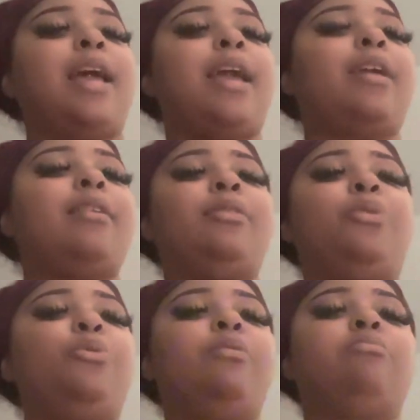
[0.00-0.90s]
like,
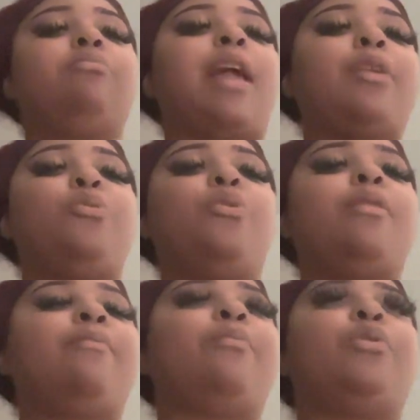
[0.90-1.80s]
you like you
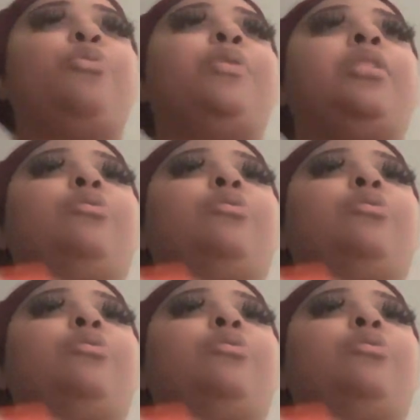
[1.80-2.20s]
want you want to